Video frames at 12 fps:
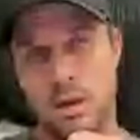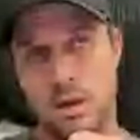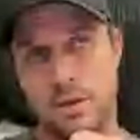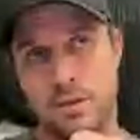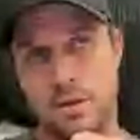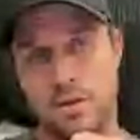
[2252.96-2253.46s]

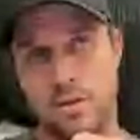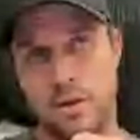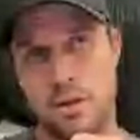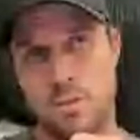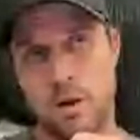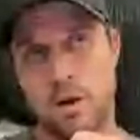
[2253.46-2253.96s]
a sort of
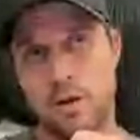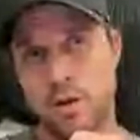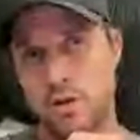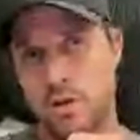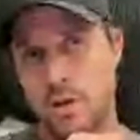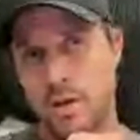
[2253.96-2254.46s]

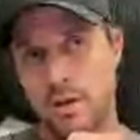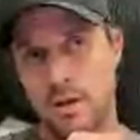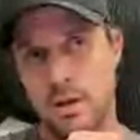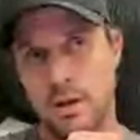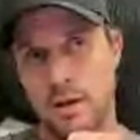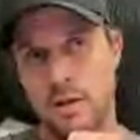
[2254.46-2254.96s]
exploratory,
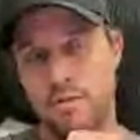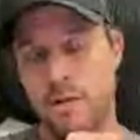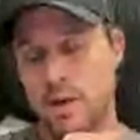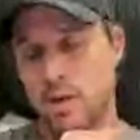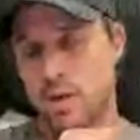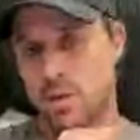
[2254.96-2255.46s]

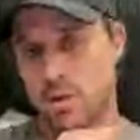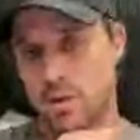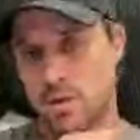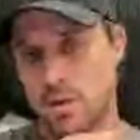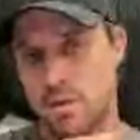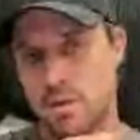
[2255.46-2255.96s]

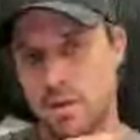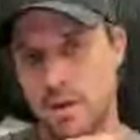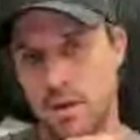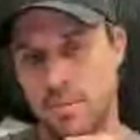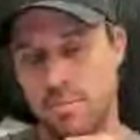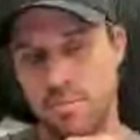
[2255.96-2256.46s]
adventurous
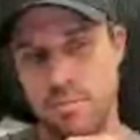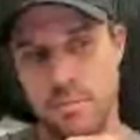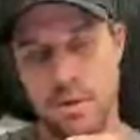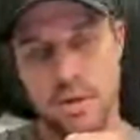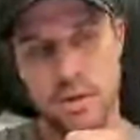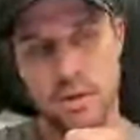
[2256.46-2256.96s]

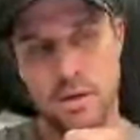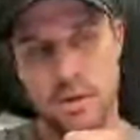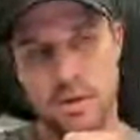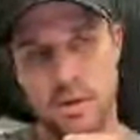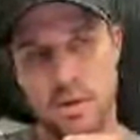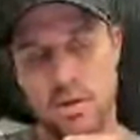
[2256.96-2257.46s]

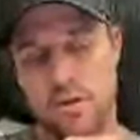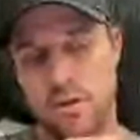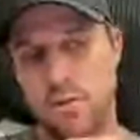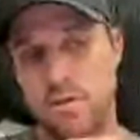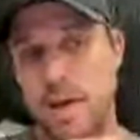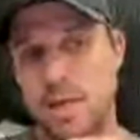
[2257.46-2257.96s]

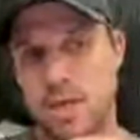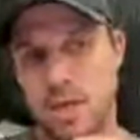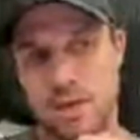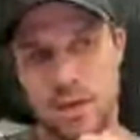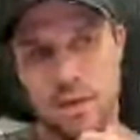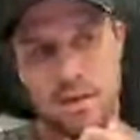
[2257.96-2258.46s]
sort of
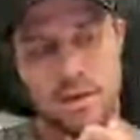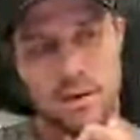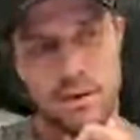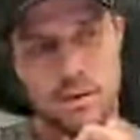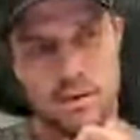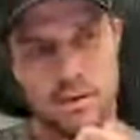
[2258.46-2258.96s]
nature, then
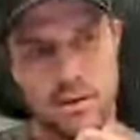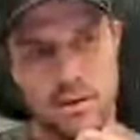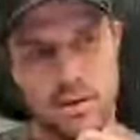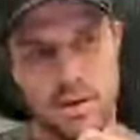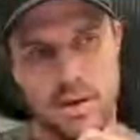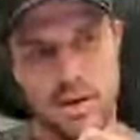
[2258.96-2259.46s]

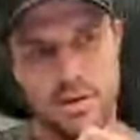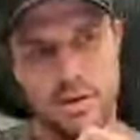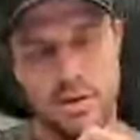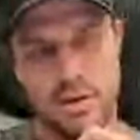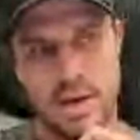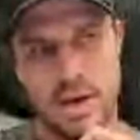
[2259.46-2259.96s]
I
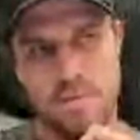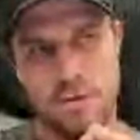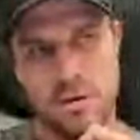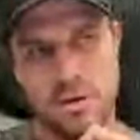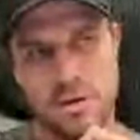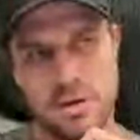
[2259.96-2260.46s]
think the
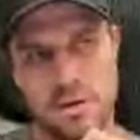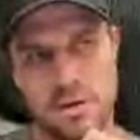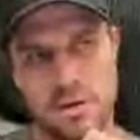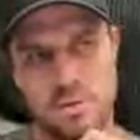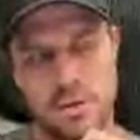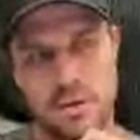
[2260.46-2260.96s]
camera
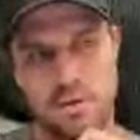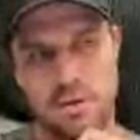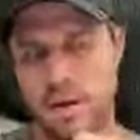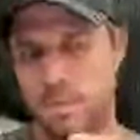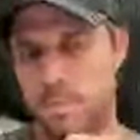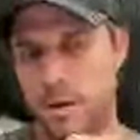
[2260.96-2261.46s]
has been a
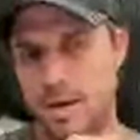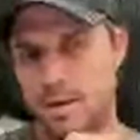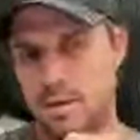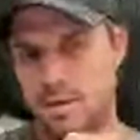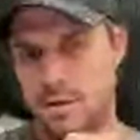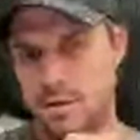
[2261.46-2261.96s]
great
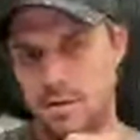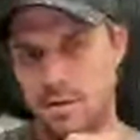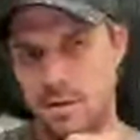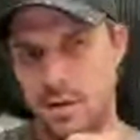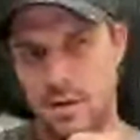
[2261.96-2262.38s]
companion to